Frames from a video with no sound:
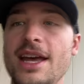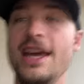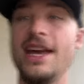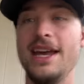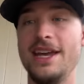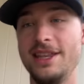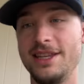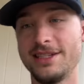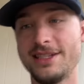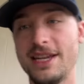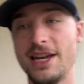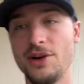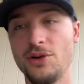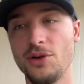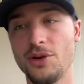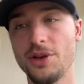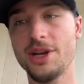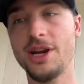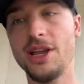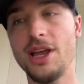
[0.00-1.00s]
in the state of
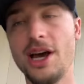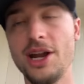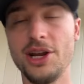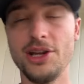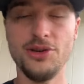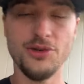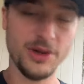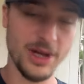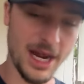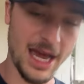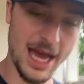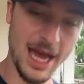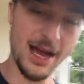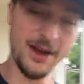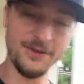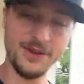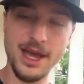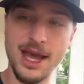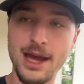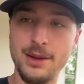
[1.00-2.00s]
North Carolina, you can
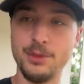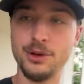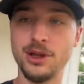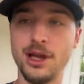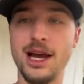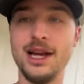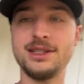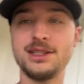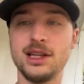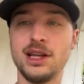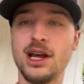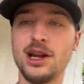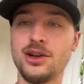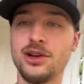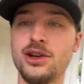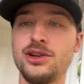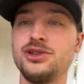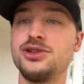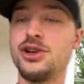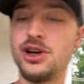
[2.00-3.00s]
have the amber lights. A lot of
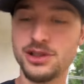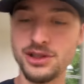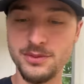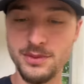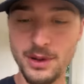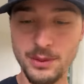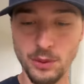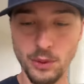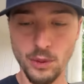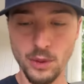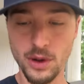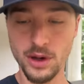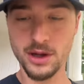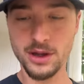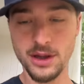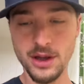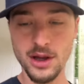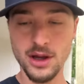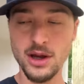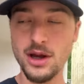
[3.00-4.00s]
the construction people work
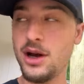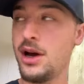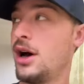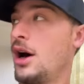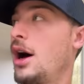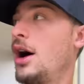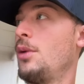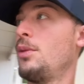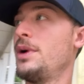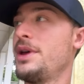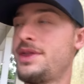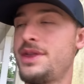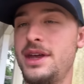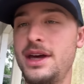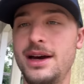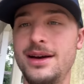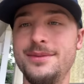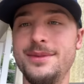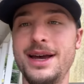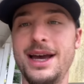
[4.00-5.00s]
with
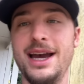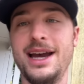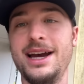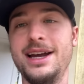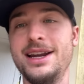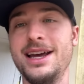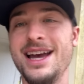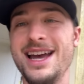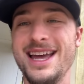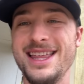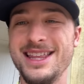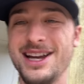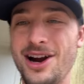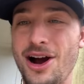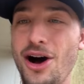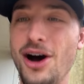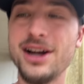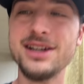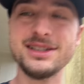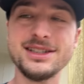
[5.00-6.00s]
them, and
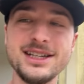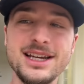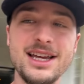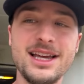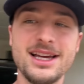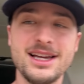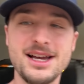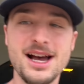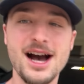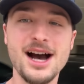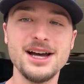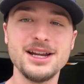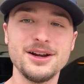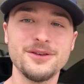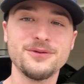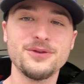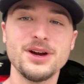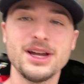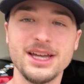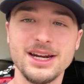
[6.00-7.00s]
they're honestly kind
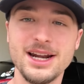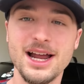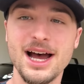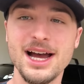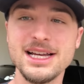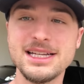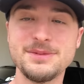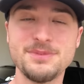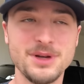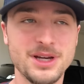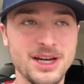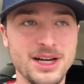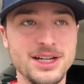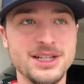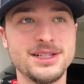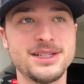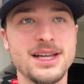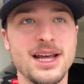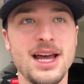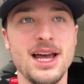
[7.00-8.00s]
of freaking nice,
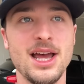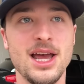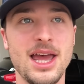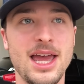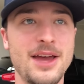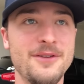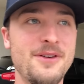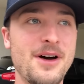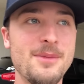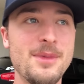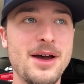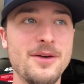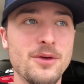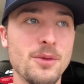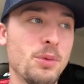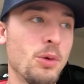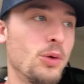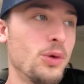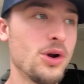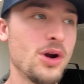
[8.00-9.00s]
because if I'm
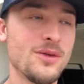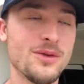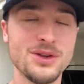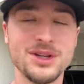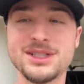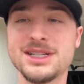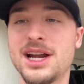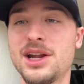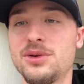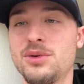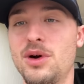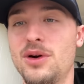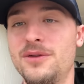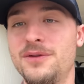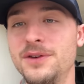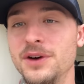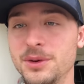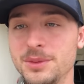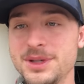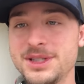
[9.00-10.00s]
ever pulled over on the side of the road
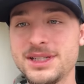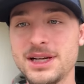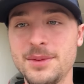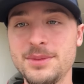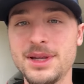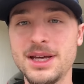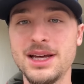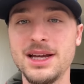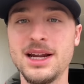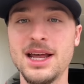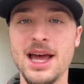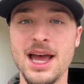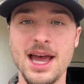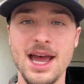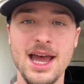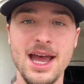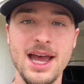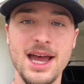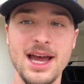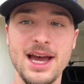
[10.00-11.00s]
filming something
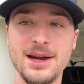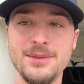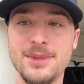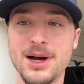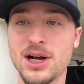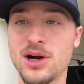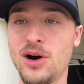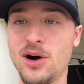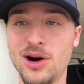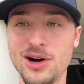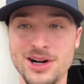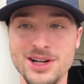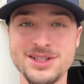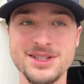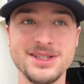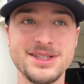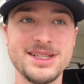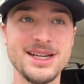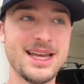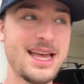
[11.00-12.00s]
and my car
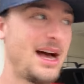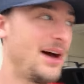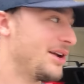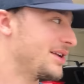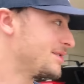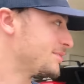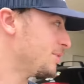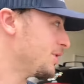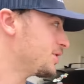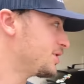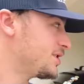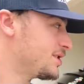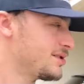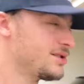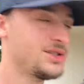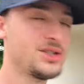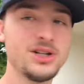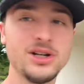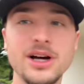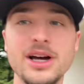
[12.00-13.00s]
doesn't stick out as much as
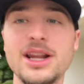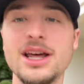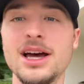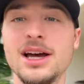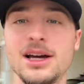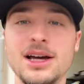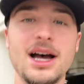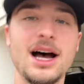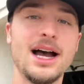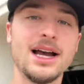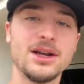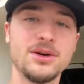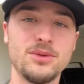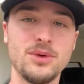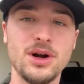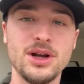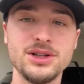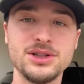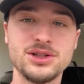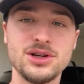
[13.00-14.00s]
it should, I
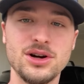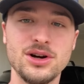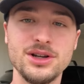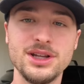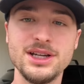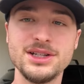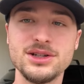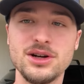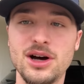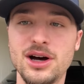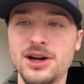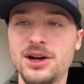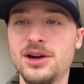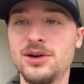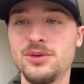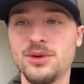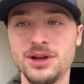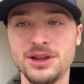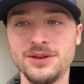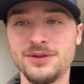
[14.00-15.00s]
can turn these on,
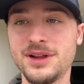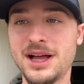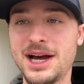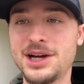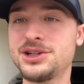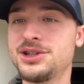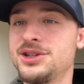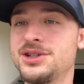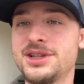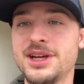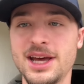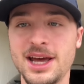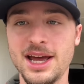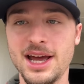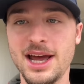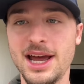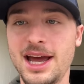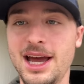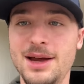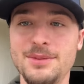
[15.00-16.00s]
run the flashers,
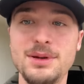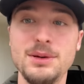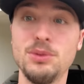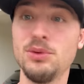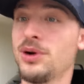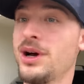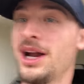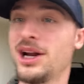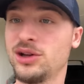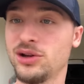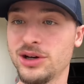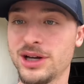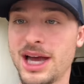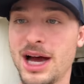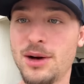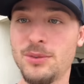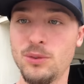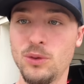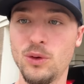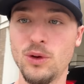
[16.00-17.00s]
and people kind of look
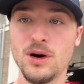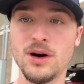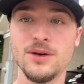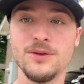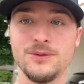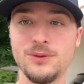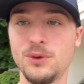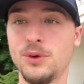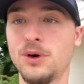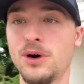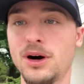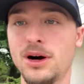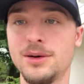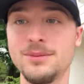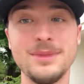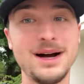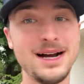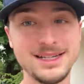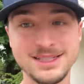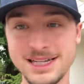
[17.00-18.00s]
out more for
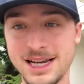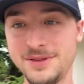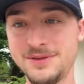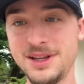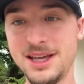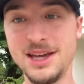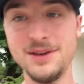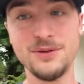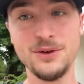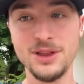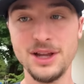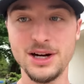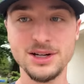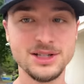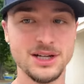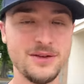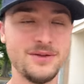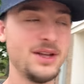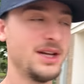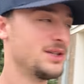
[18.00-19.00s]
my safety and for their
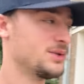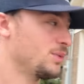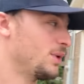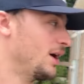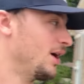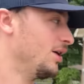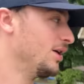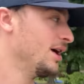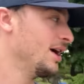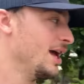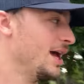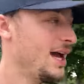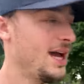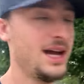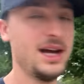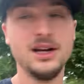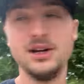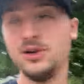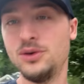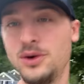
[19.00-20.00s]
safety as well,
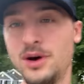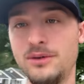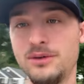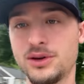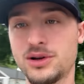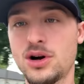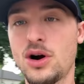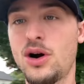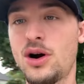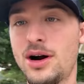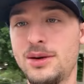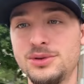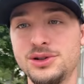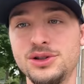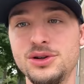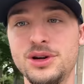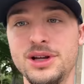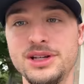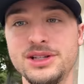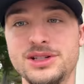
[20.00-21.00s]
and whoever's car I'm
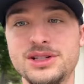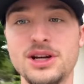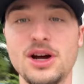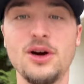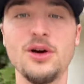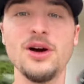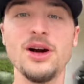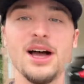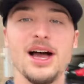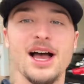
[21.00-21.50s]
shooting. So